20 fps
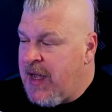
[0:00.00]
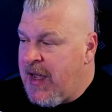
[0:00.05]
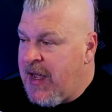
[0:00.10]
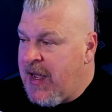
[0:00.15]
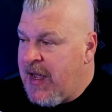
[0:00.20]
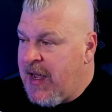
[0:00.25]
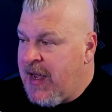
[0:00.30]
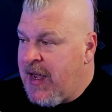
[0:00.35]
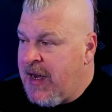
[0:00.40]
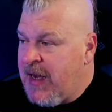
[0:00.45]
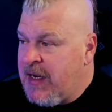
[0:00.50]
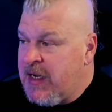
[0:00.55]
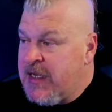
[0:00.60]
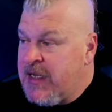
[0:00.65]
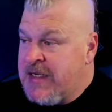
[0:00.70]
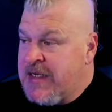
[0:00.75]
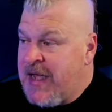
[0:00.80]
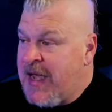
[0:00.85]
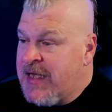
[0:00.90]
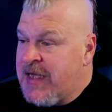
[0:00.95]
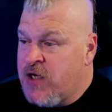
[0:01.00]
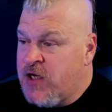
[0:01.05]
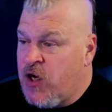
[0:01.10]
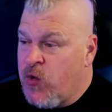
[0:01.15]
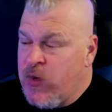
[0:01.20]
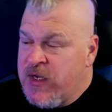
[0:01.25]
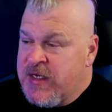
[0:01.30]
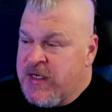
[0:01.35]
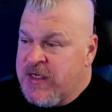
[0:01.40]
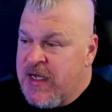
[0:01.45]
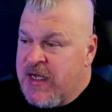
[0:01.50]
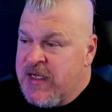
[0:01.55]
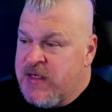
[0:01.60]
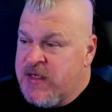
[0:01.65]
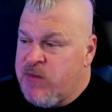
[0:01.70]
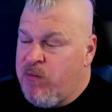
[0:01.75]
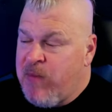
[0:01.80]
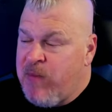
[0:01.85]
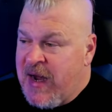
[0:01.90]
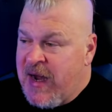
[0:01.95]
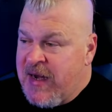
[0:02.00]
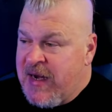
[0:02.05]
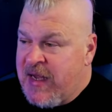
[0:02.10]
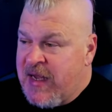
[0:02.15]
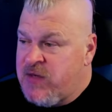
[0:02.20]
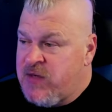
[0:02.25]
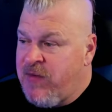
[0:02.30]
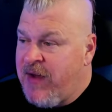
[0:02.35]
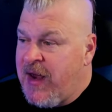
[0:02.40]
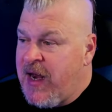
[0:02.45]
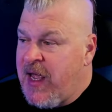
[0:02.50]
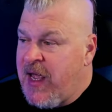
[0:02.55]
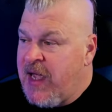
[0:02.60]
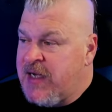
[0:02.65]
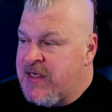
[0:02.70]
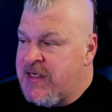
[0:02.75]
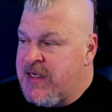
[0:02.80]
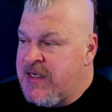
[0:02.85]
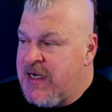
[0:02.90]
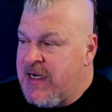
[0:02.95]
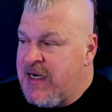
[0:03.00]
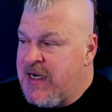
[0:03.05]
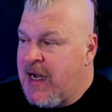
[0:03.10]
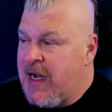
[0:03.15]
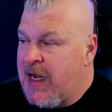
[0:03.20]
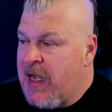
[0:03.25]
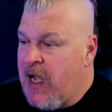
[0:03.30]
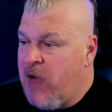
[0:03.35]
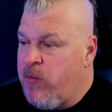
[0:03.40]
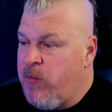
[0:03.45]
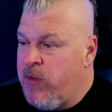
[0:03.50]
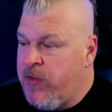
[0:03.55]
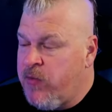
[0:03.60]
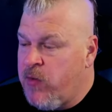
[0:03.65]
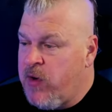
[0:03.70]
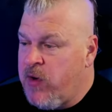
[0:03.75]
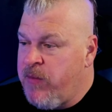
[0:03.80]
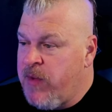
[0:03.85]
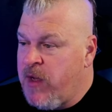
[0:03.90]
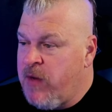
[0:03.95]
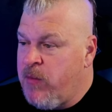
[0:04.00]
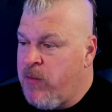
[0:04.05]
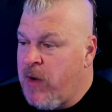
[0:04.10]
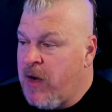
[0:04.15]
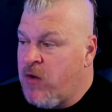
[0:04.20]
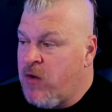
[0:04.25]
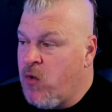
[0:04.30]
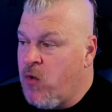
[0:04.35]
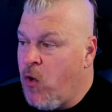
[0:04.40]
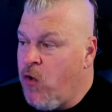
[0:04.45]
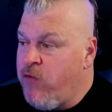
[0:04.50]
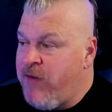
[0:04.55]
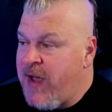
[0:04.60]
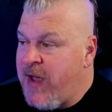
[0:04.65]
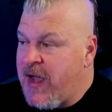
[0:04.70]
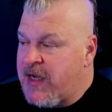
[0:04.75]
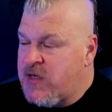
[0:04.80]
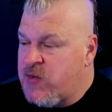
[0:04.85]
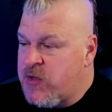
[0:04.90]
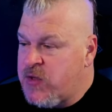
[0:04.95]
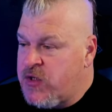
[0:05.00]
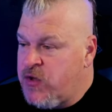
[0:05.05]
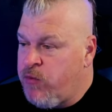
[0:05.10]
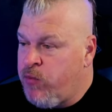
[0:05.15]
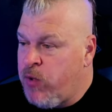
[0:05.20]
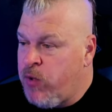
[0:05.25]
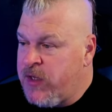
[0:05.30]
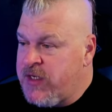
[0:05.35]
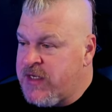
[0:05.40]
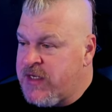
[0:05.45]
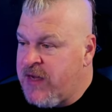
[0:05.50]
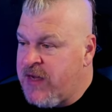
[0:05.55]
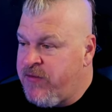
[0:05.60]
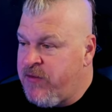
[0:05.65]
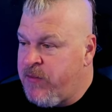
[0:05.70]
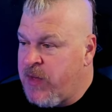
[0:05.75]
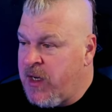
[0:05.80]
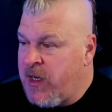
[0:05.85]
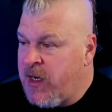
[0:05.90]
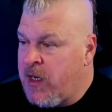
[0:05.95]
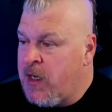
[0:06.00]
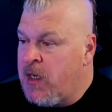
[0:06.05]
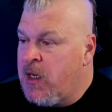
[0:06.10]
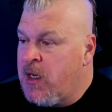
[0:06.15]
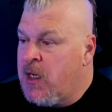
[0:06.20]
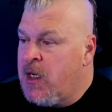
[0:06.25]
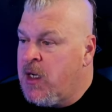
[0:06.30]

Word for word: And is, as always, it's Binance. We got X T dot com with three million. We got GroveX with two point seven million.